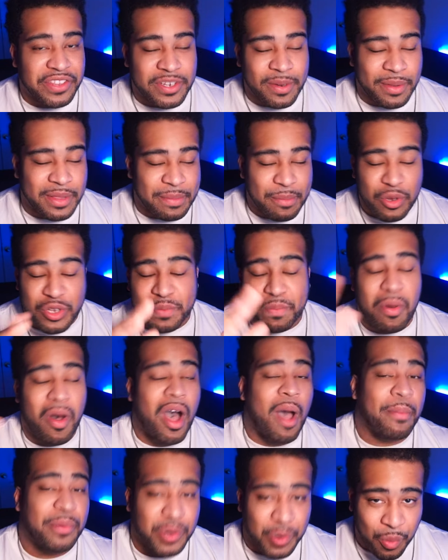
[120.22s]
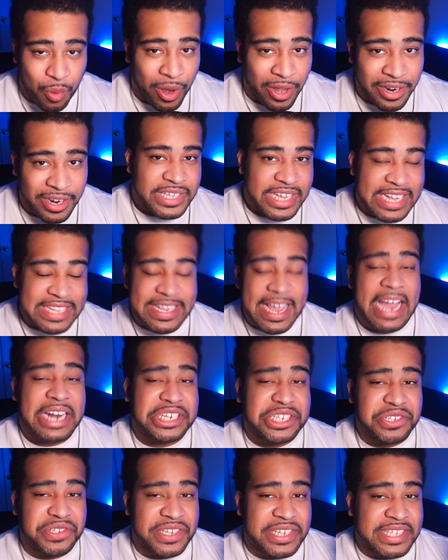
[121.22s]
is the most popular one. It's
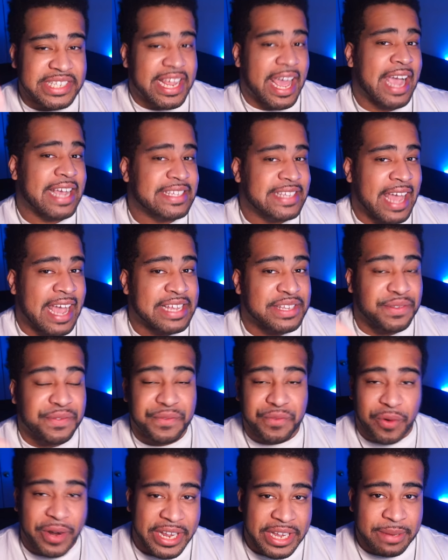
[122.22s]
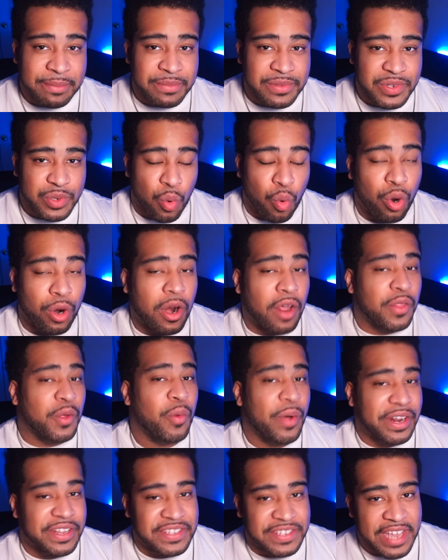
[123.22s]
actually using text as frames, or another
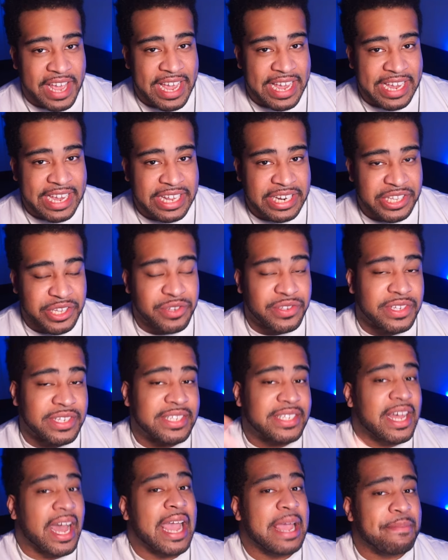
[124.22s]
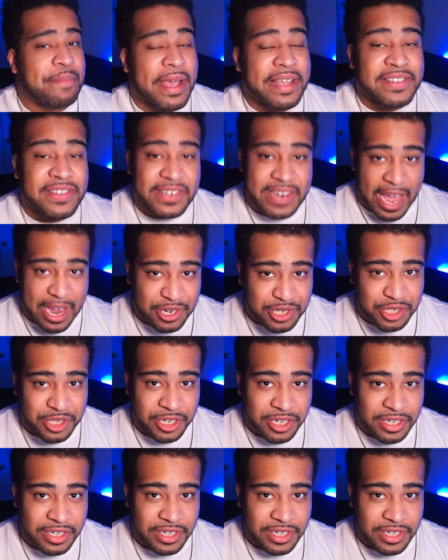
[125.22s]
way to saying it, using type as texture.